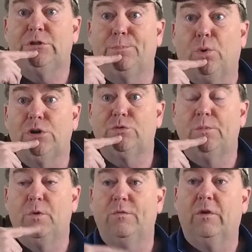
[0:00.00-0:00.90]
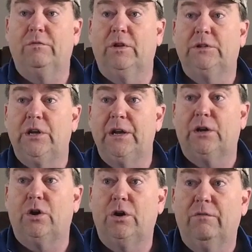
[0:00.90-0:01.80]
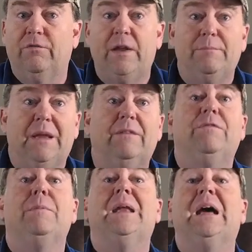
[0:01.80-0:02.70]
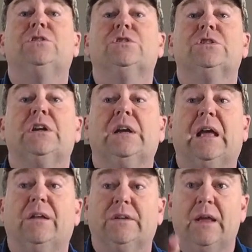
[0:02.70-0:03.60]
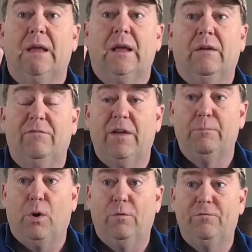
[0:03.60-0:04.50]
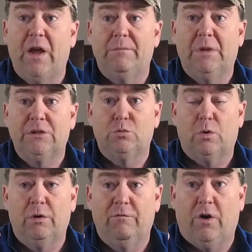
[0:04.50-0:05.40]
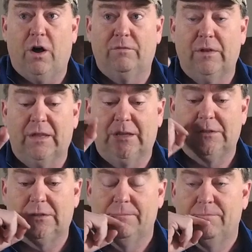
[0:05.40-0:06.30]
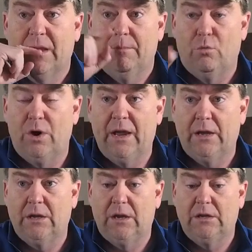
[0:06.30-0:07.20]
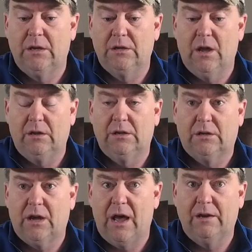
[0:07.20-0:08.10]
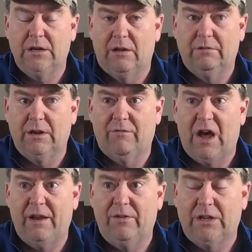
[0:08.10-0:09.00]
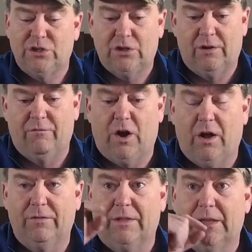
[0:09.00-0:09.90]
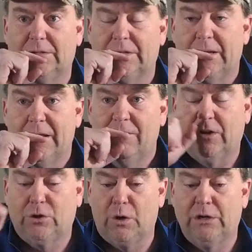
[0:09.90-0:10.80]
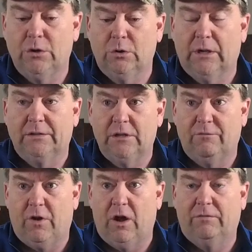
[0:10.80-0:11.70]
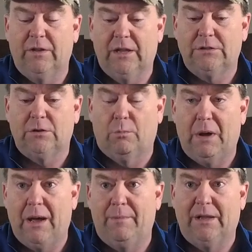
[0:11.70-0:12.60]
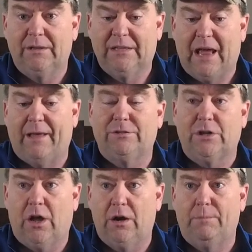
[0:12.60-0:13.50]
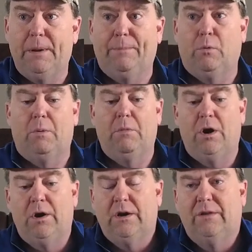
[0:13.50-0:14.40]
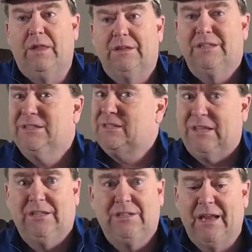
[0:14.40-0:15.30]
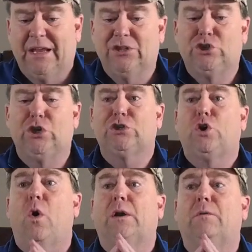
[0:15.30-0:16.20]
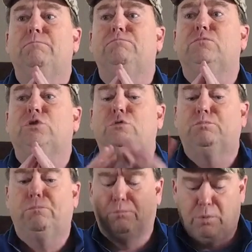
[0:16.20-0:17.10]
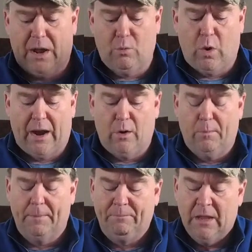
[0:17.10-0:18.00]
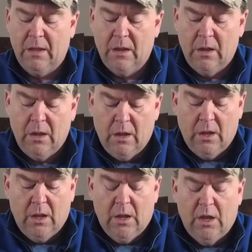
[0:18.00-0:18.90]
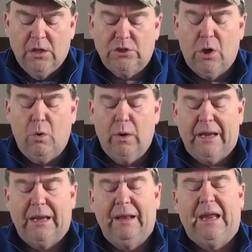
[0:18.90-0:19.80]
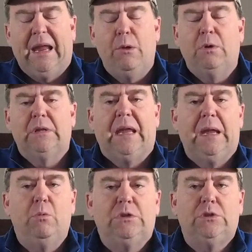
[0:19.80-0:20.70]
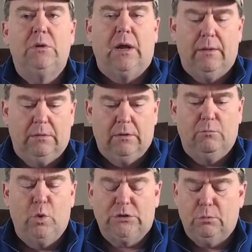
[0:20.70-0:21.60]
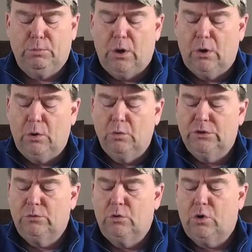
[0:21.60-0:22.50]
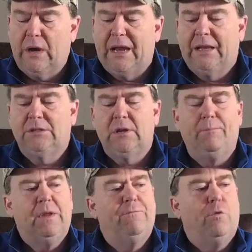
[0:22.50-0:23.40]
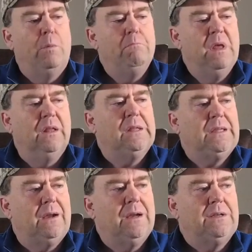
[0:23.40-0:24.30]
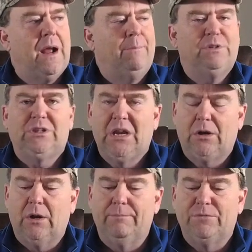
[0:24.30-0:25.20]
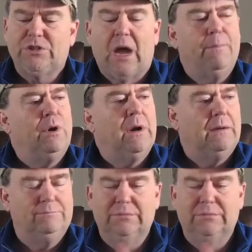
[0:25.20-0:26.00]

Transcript: supports removal of Lieutenant Colonel Vindman from the National Security Council. V- both Vindmans were involved in this. Maria Yovanovitch, they're involved in this. Victoria Nuland's involved in this. Obama, deaths, 100 people were murdered in this. This, this thing is just going to spread wide open. So he was, he was uh, the whistleblower was creating something for military top secret cyber